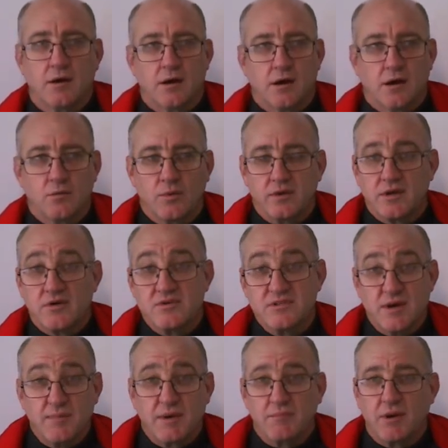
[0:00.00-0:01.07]
and when there is
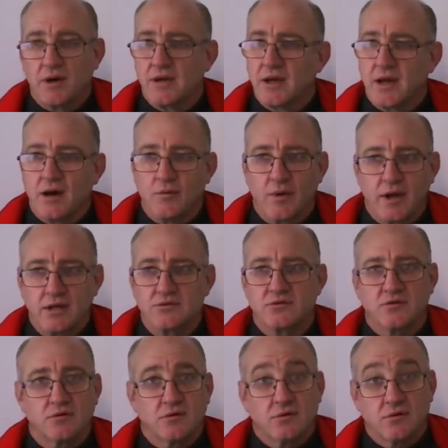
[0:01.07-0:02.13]
something blocking our way
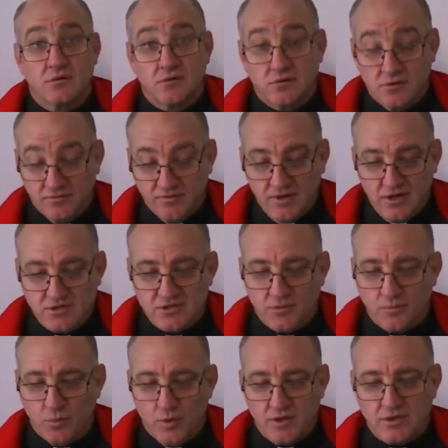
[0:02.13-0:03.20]
to fellowship
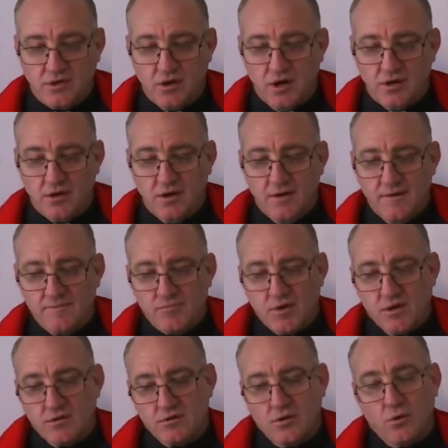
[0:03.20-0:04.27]
with God,
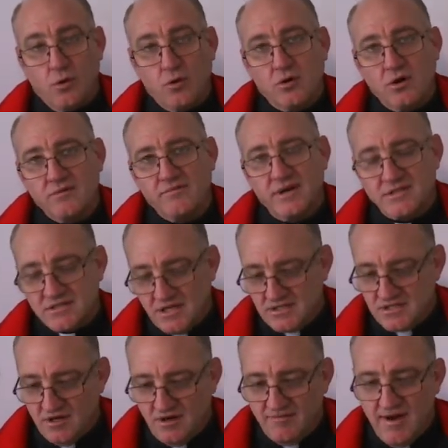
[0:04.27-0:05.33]
the law convicts
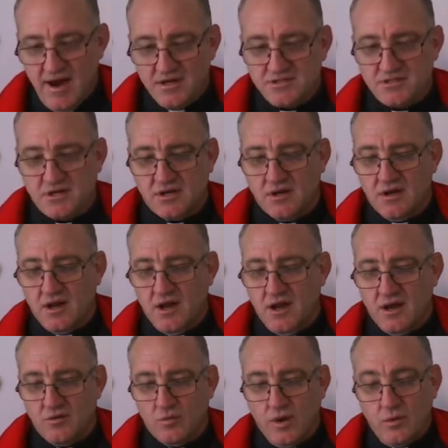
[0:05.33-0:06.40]
us of our sin.
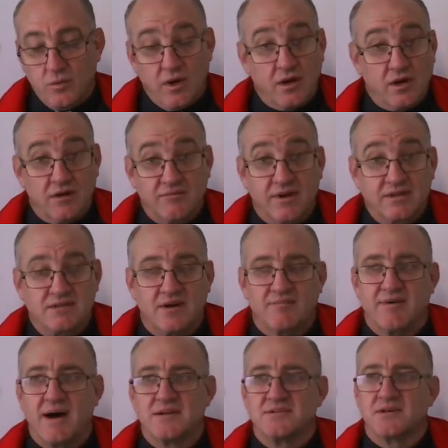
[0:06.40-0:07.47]
And when we are convicted of
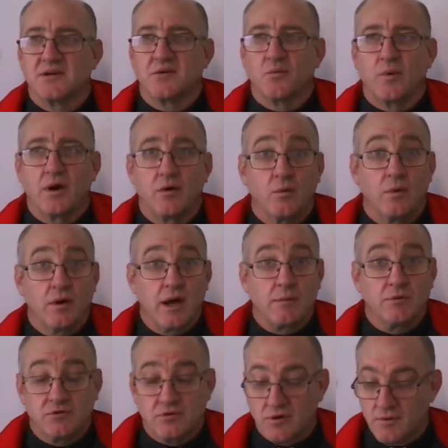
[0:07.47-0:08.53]
our sin, we're
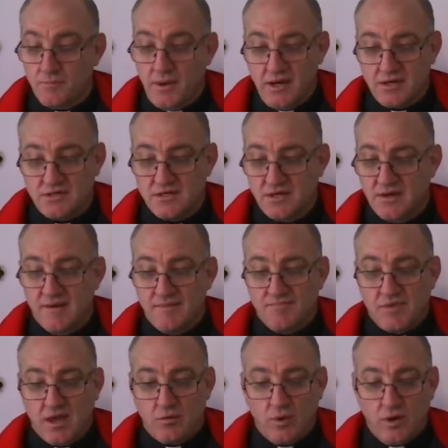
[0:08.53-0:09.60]
able to repent.
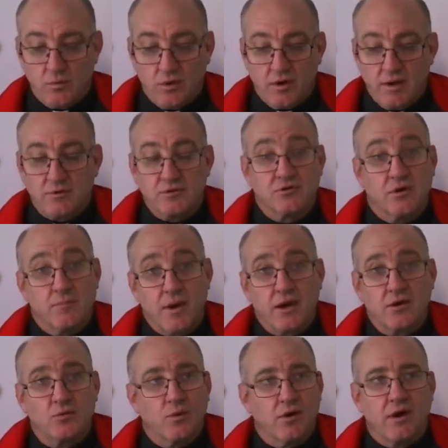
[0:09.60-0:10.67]
And when we're able to
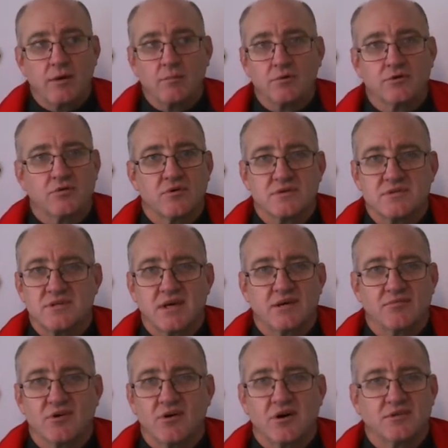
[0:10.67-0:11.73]
repent, we're able to
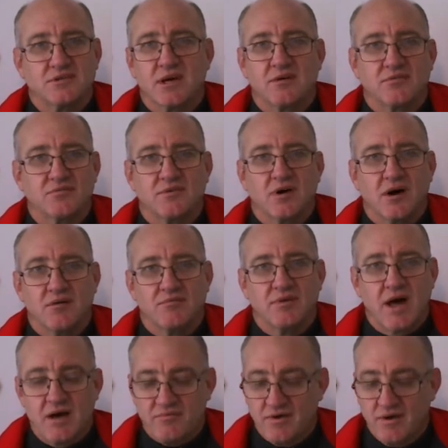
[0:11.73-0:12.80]
receive God's gift of
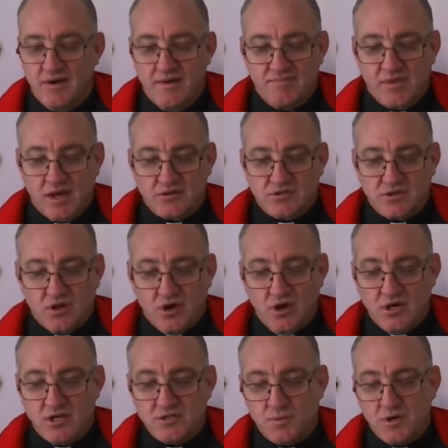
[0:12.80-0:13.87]
life. And so the
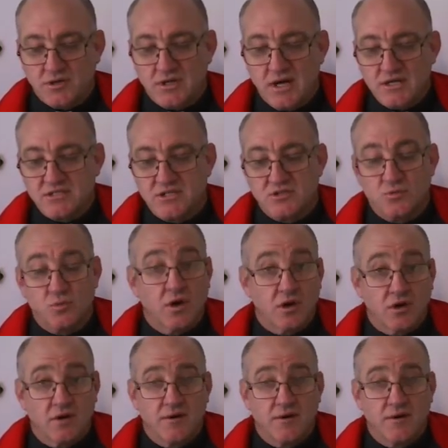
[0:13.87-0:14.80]
Holy Spirit does this work